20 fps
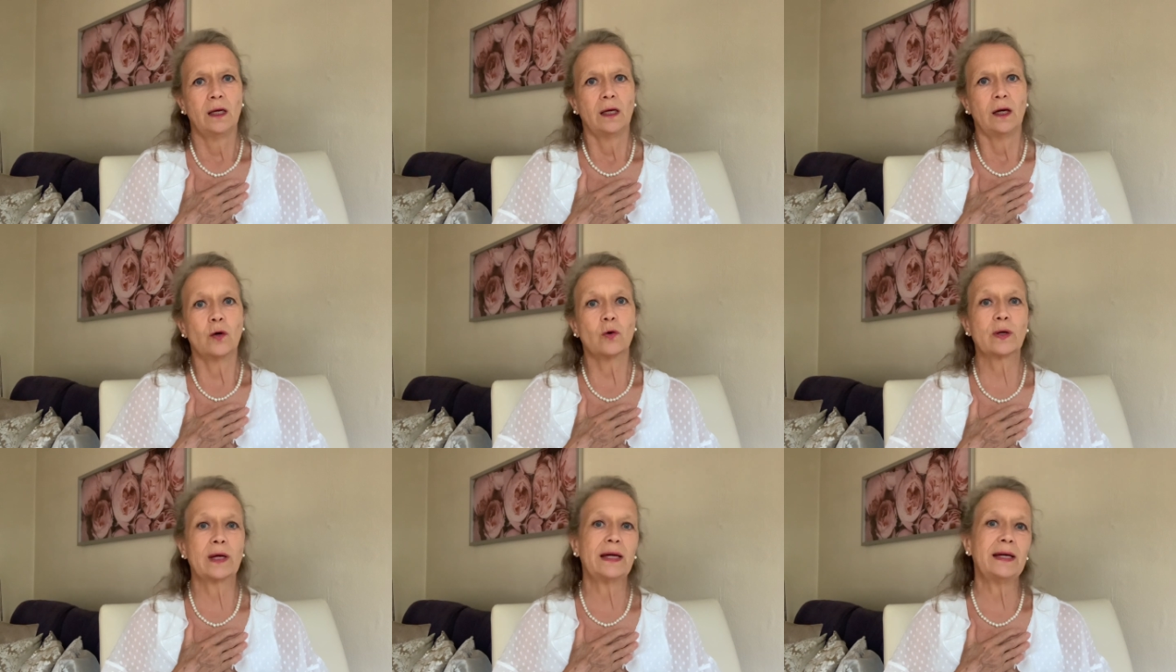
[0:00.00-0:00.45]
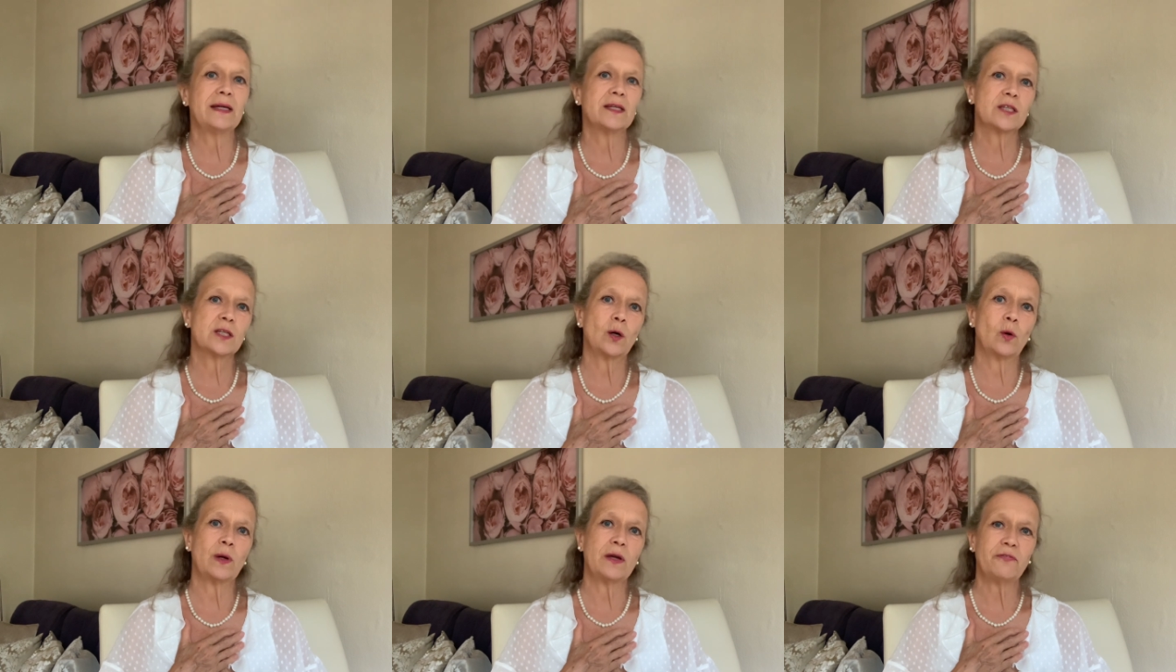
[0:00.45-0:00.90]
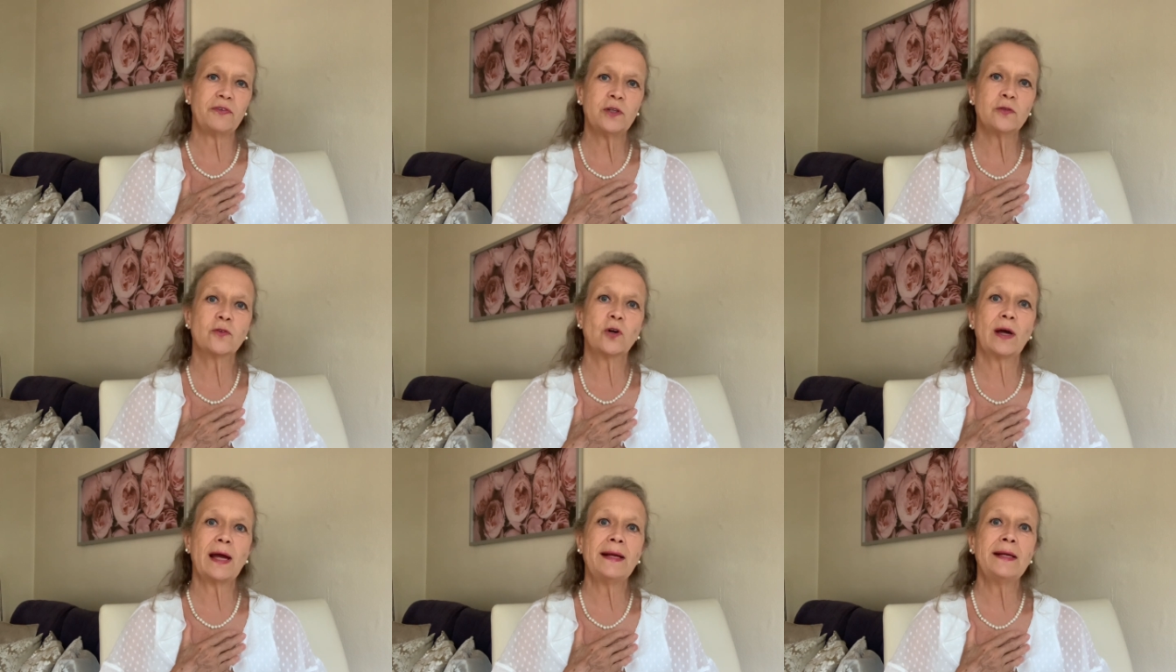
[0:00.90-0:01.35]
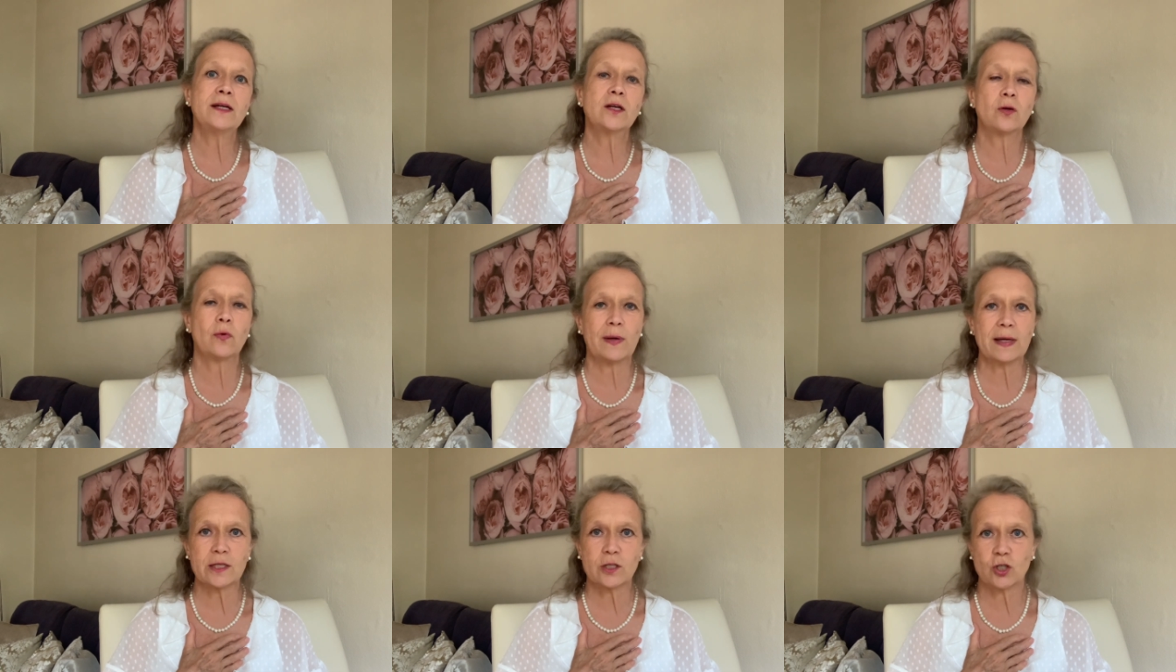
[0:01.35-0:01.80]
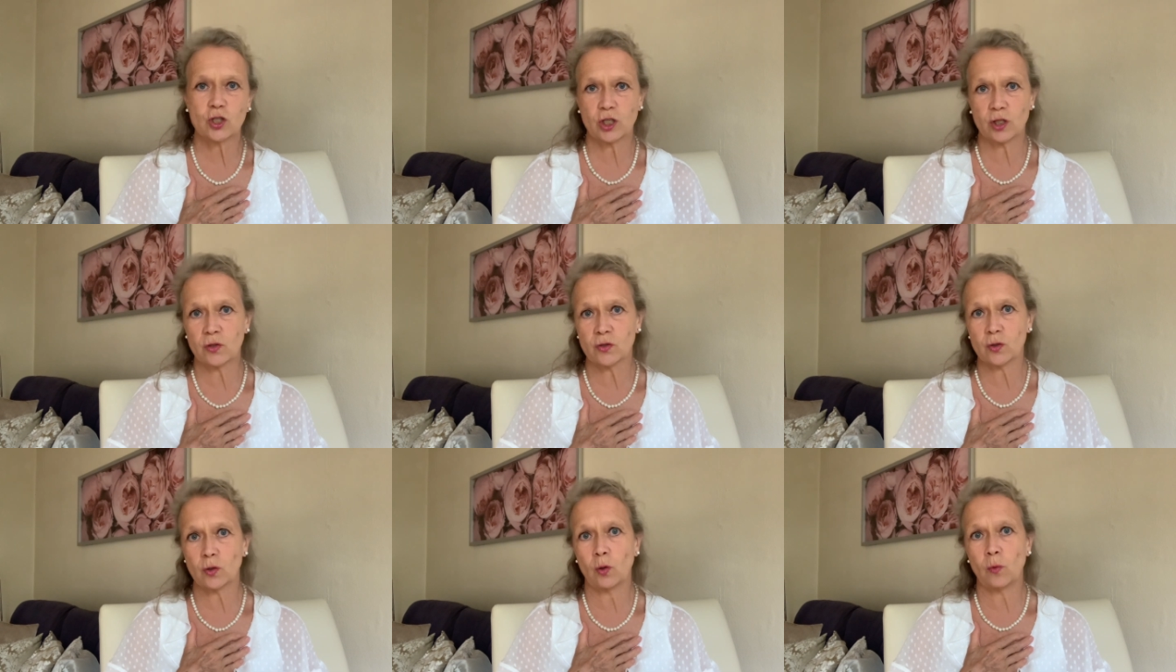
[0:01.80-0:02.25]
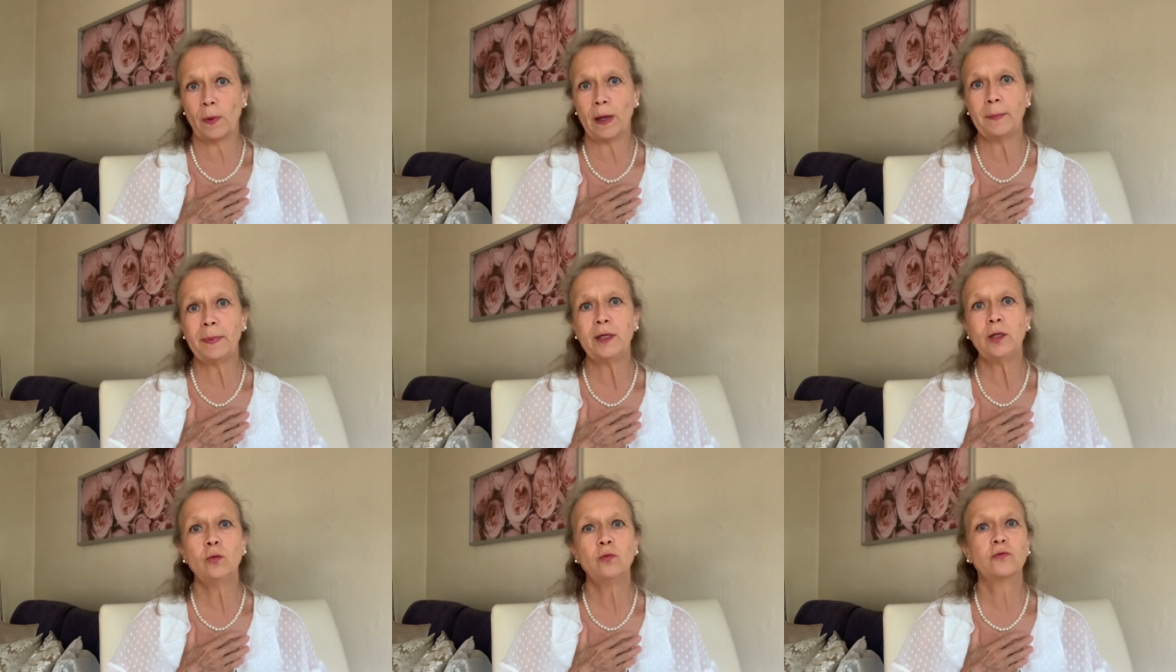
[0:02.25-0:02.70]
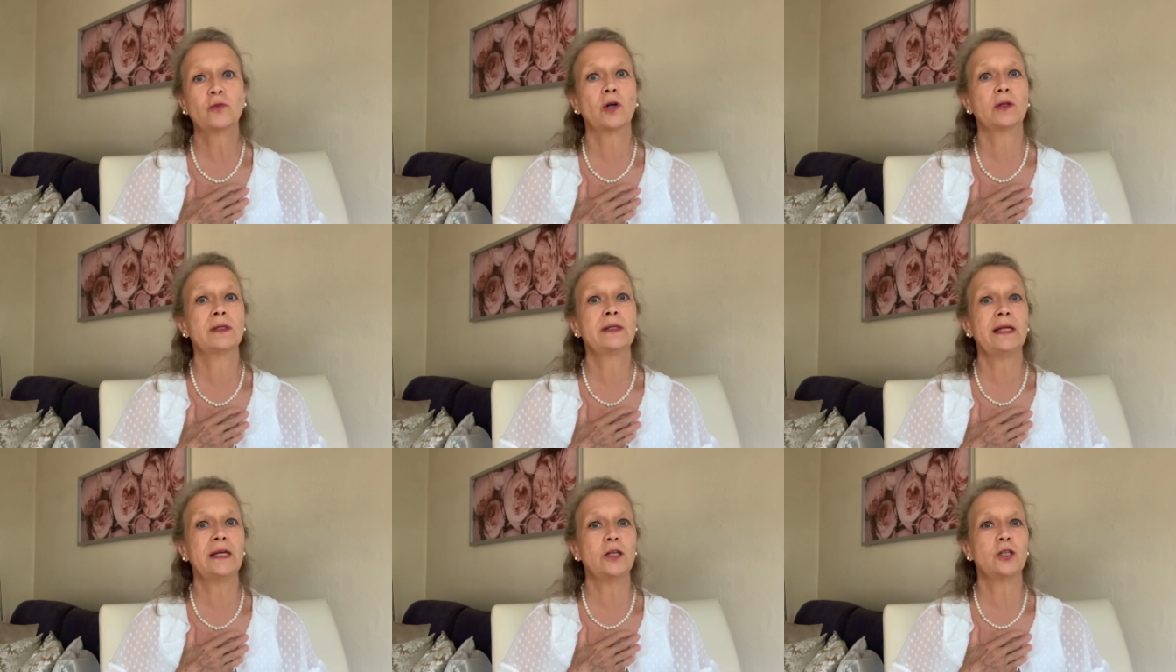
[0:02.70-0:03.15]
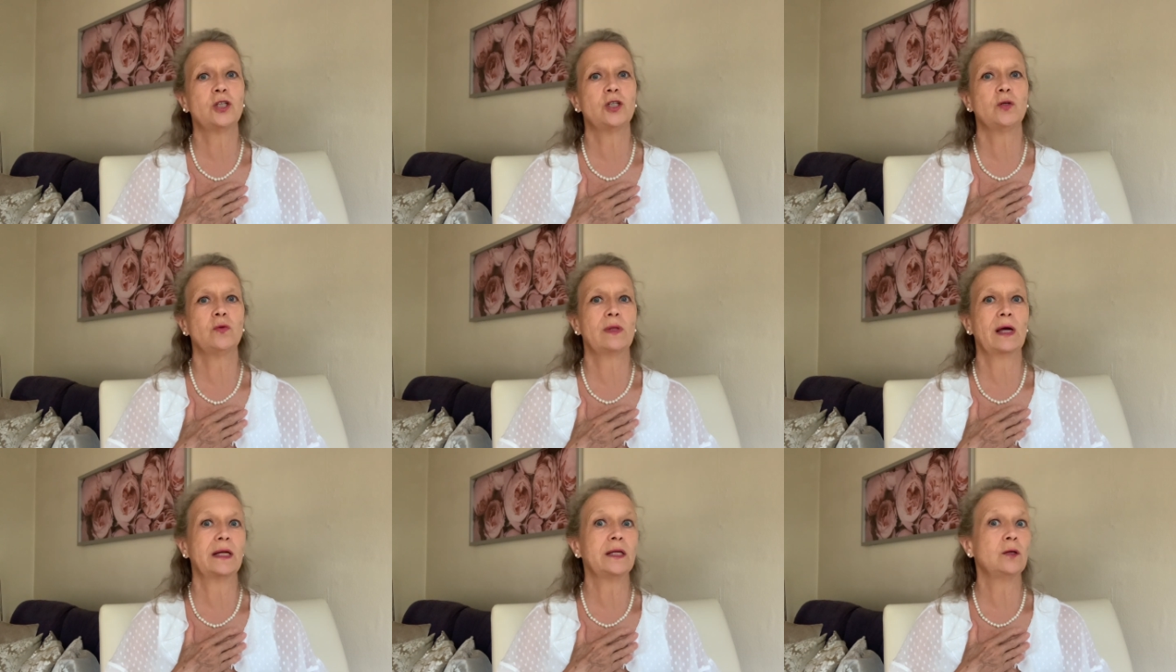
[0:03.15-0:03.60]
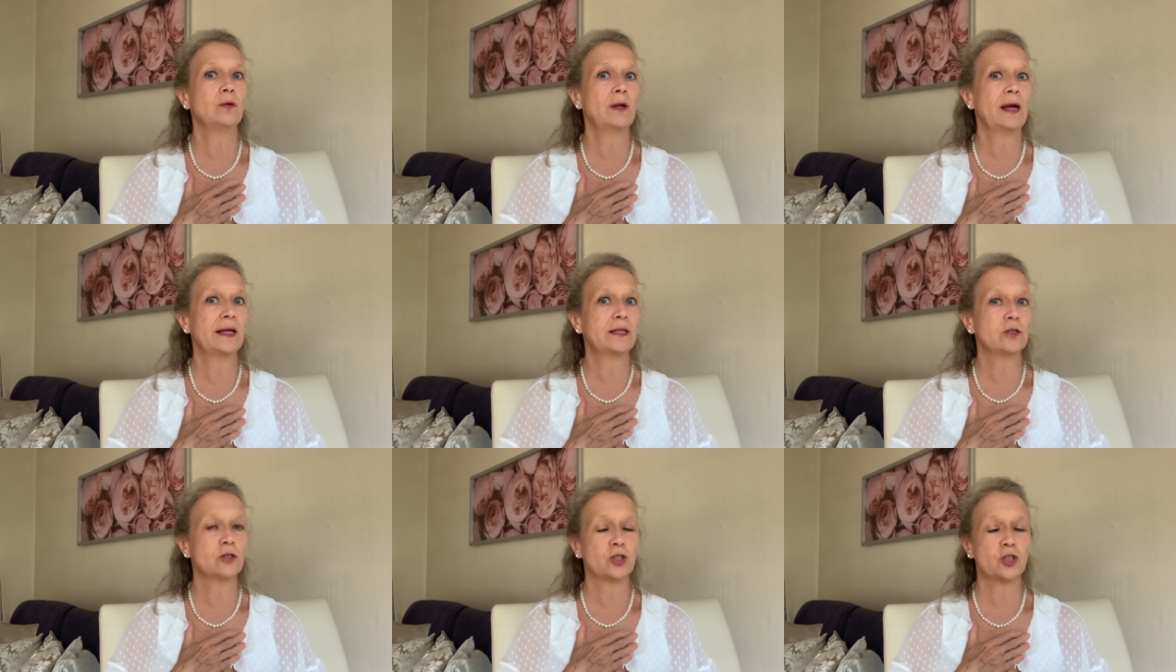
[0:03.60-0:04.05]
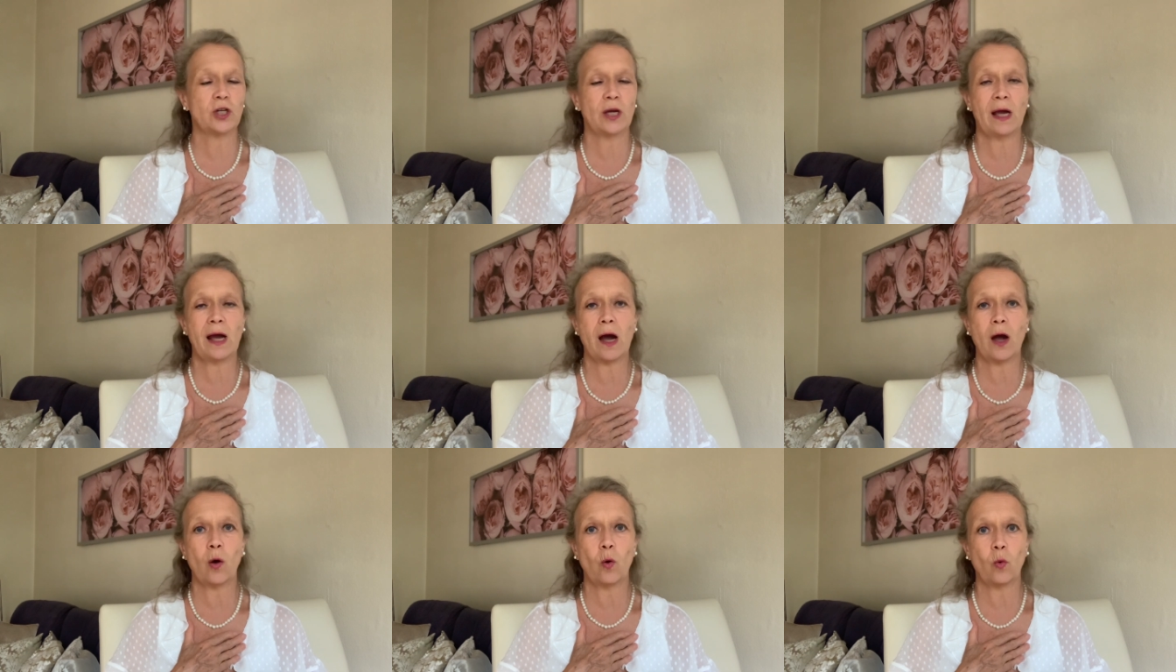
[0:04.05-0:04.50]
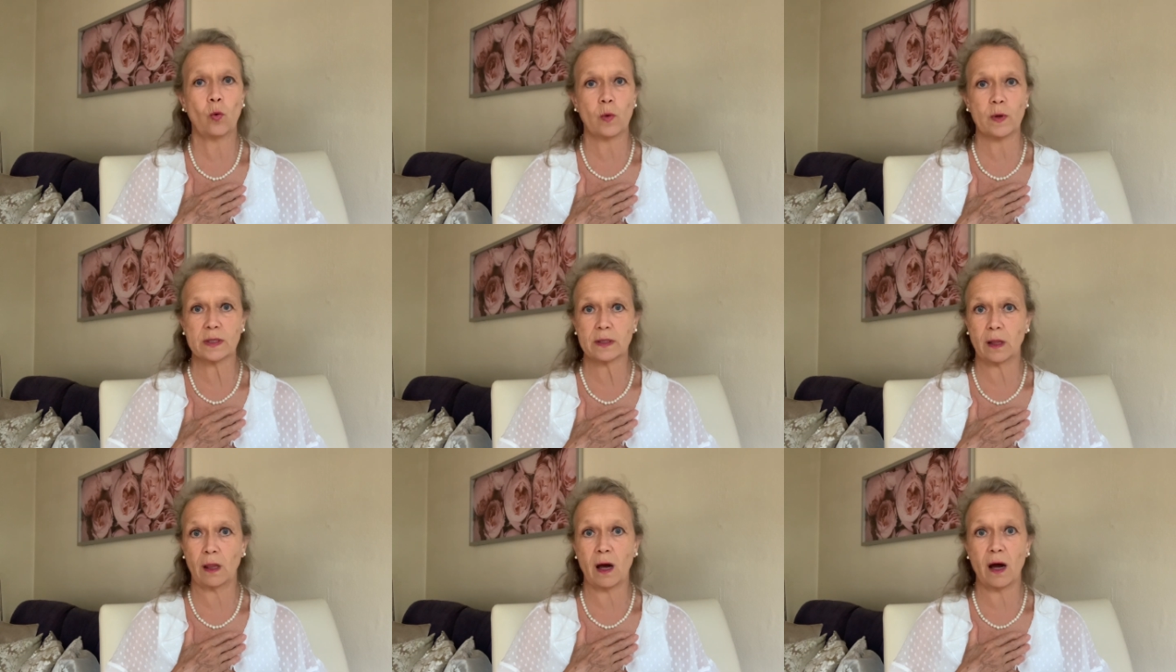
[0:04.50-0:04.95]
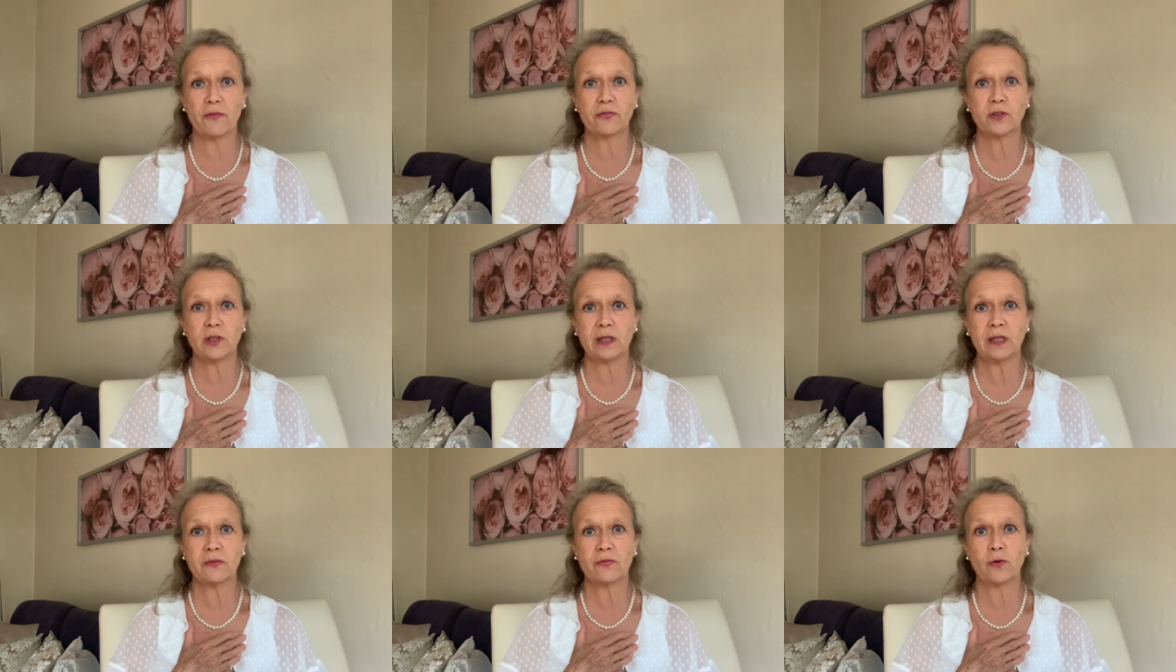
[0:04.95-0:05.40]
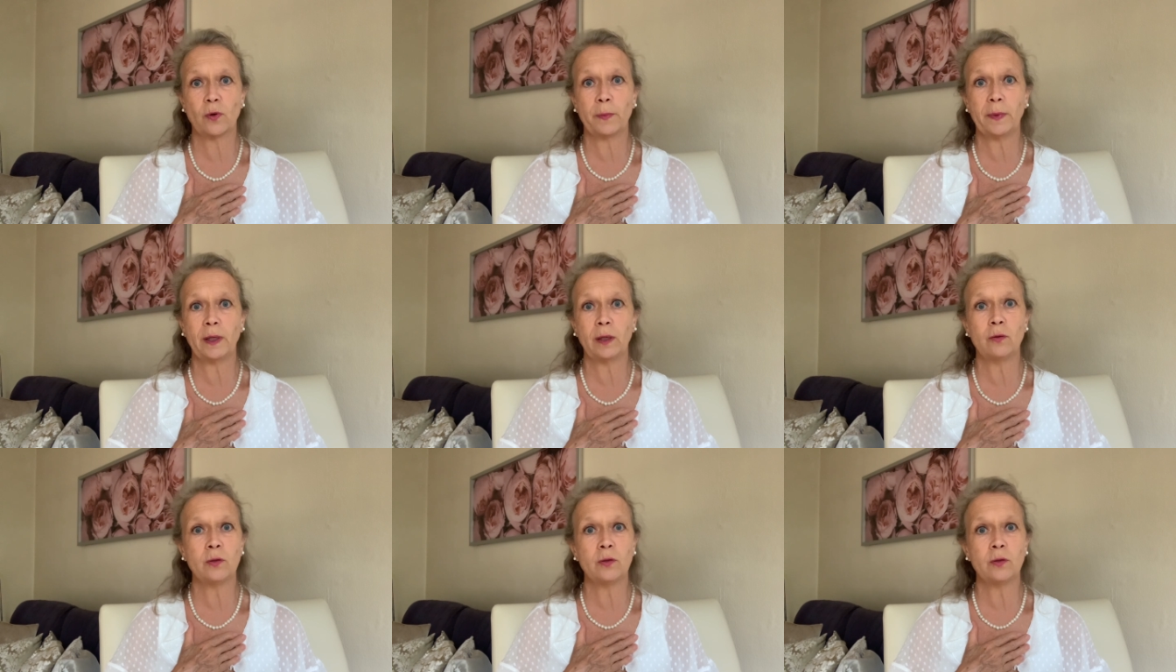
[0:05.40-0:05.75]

Okay, so if you've got any questions or maybe you've got an issue that you'd like to share, I always love to hear from you.